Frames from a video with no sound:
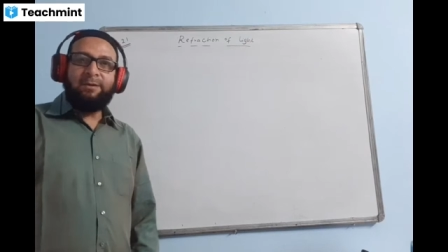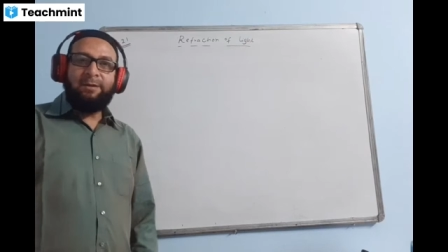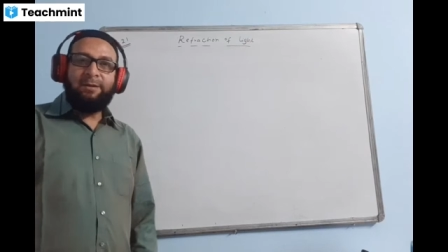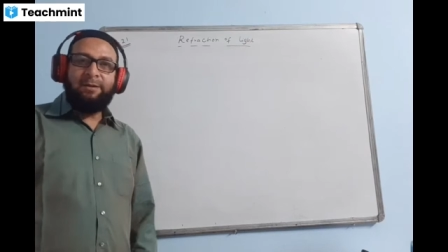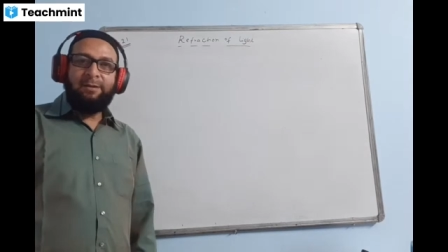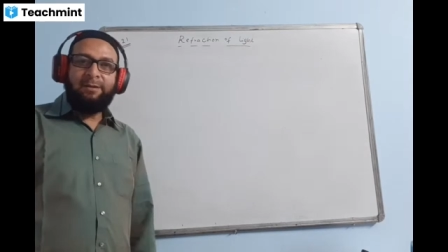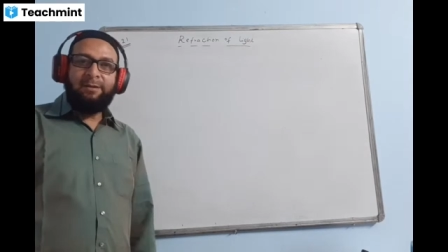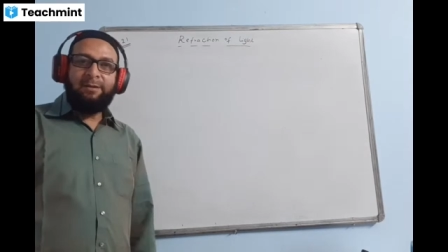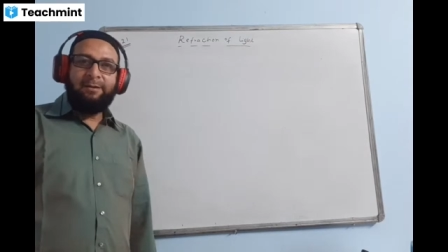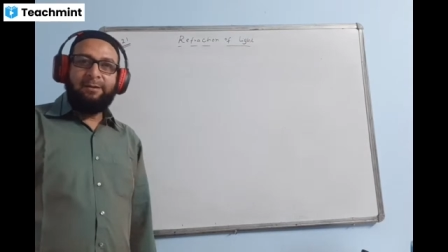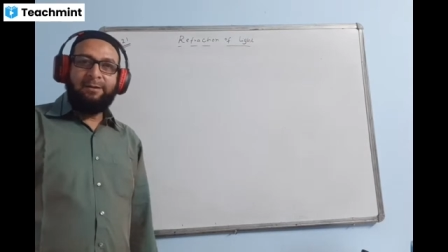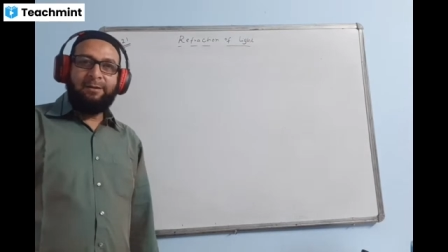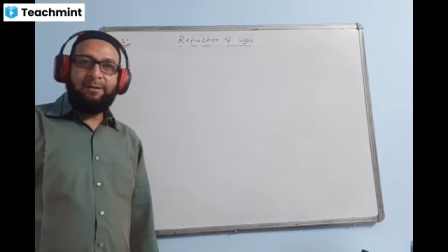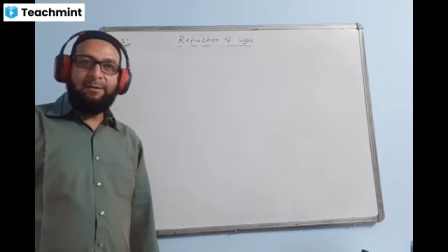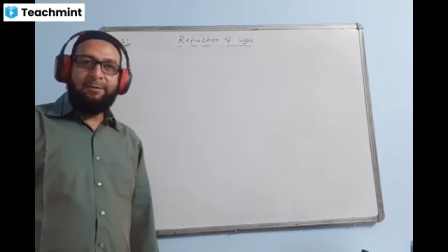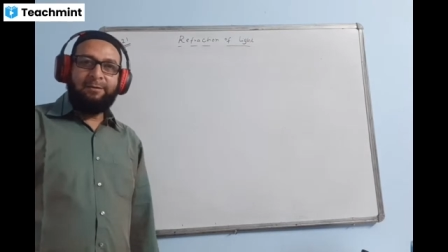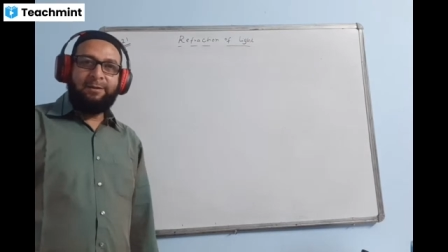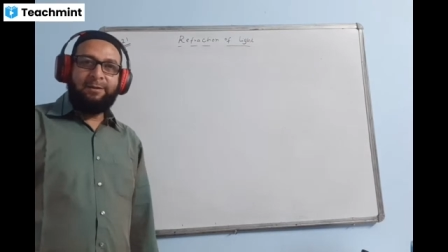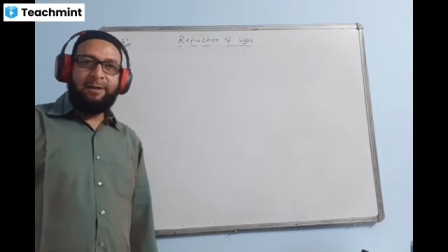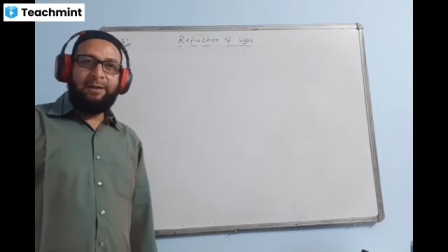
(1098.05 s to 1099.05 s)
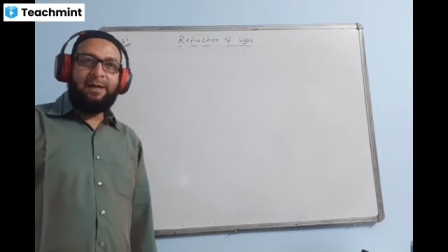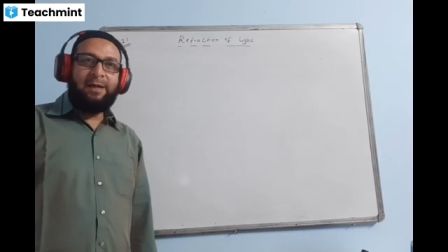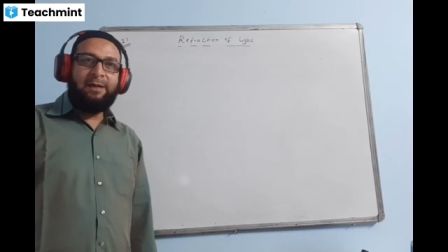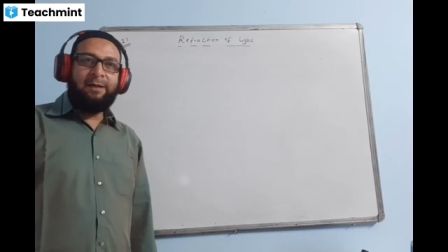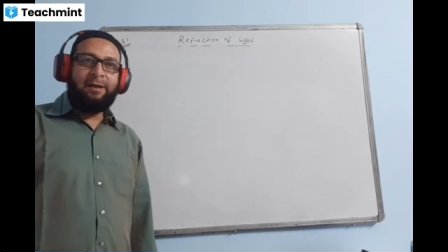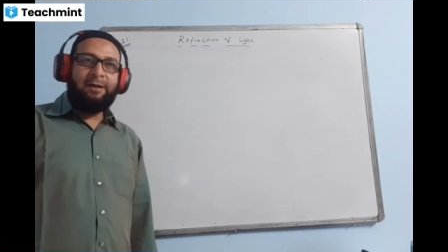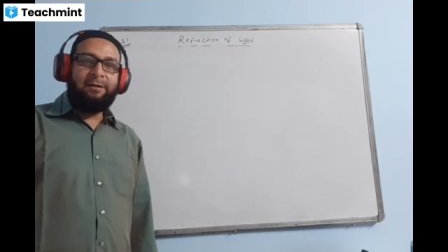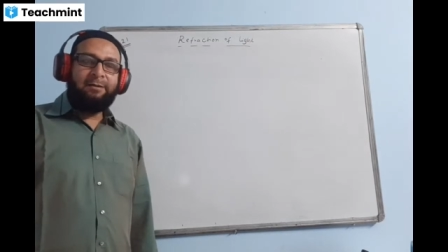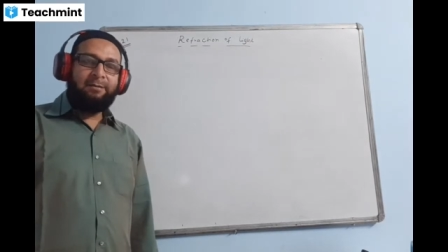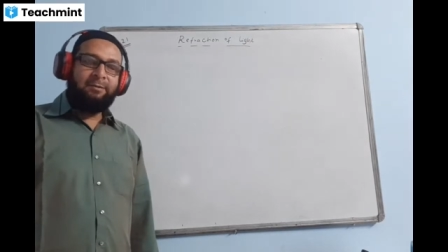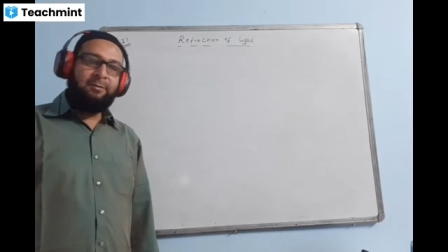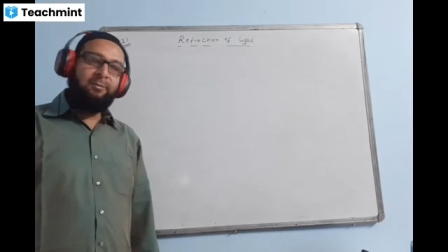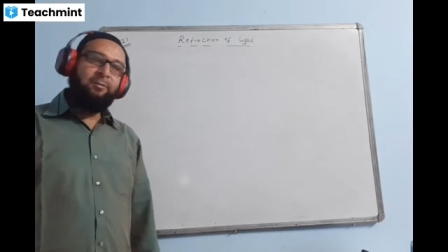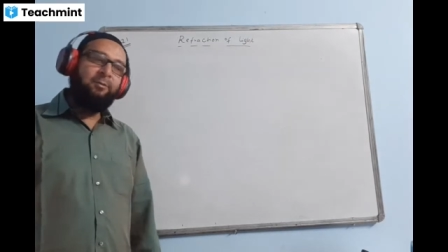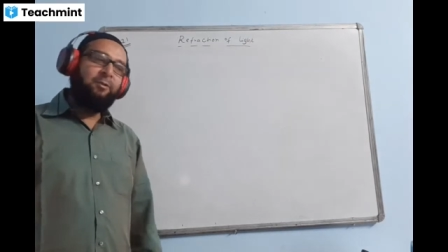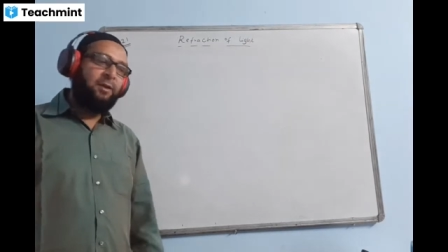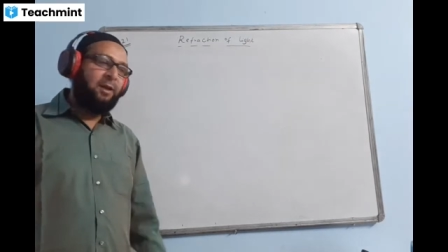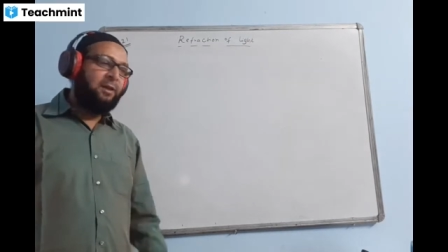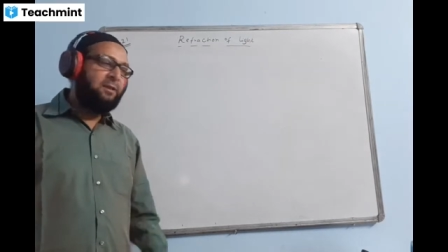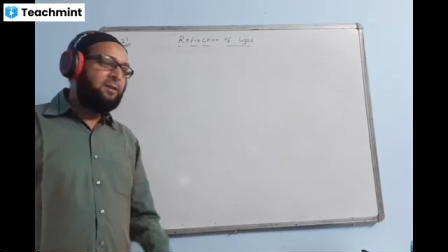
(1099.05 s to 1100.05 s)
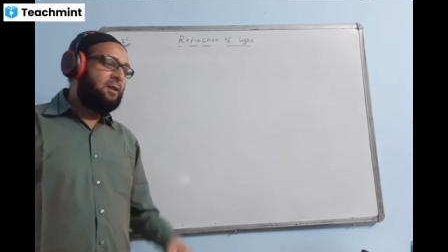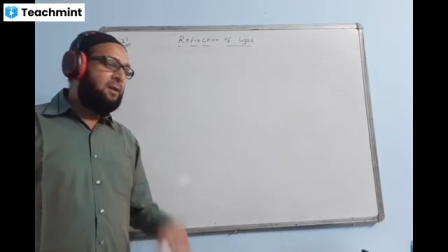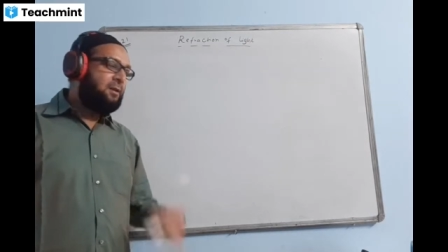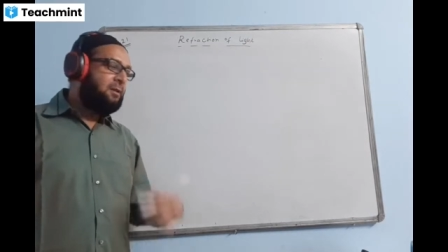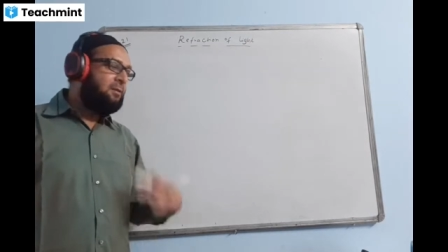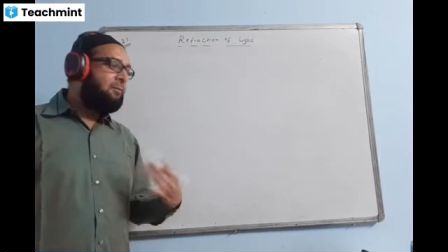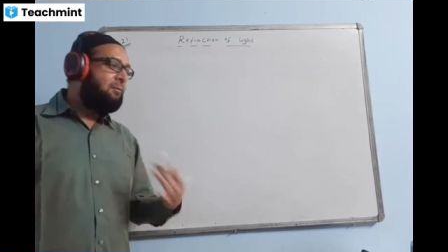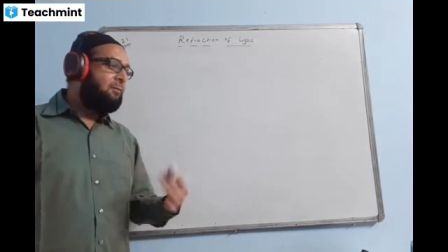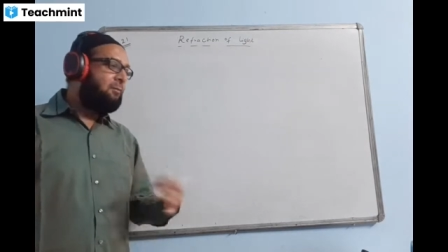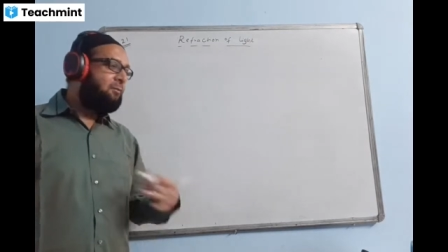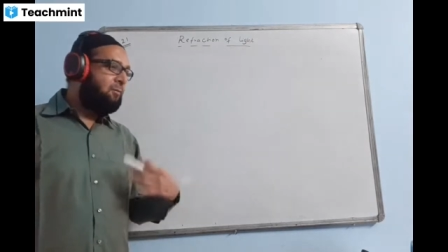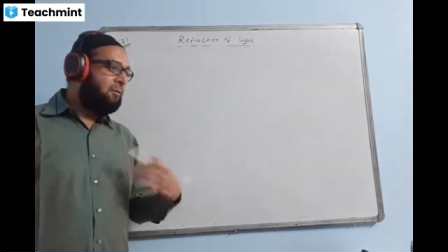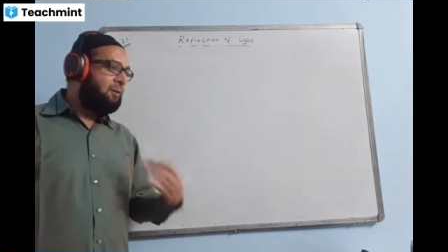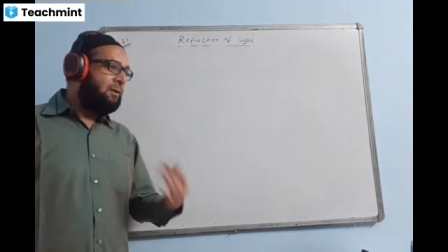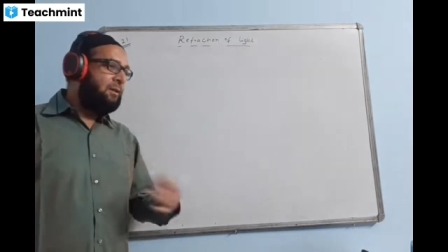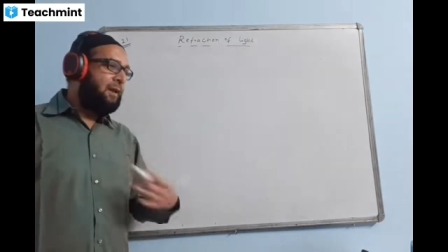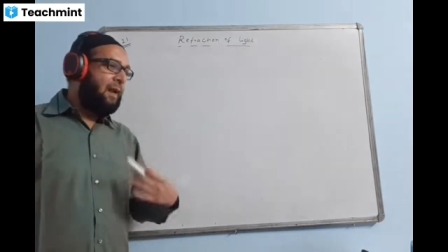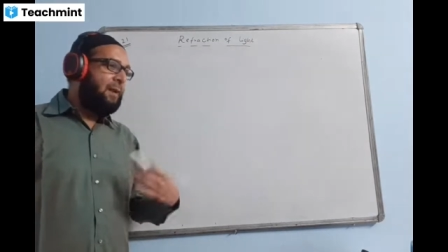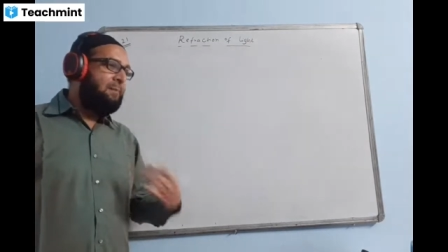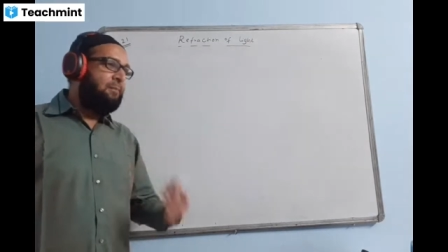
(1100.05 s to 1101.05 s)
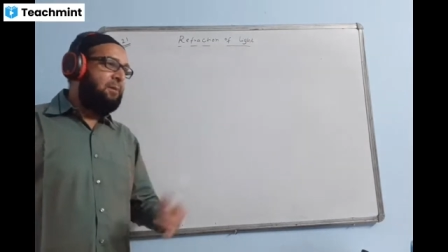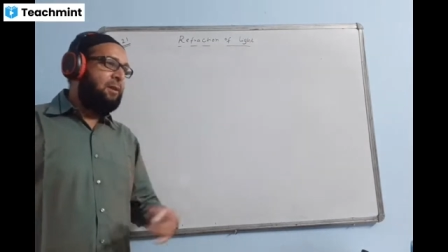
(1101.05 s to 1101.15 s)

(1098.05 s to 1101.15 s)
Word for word: TIR, you can say for the time being because